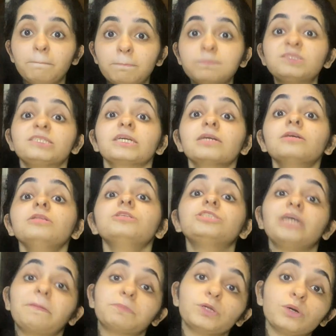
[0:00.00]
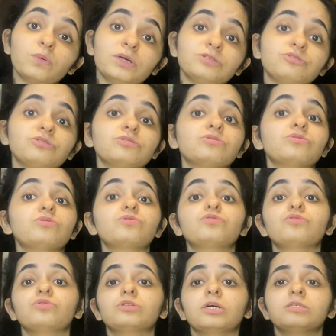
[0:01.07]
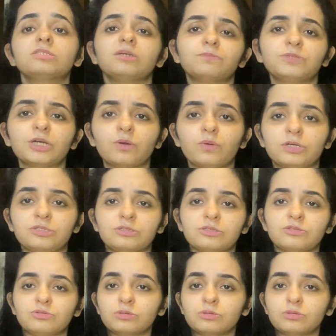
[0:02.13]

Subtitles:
single chapter questions also, then subject questions.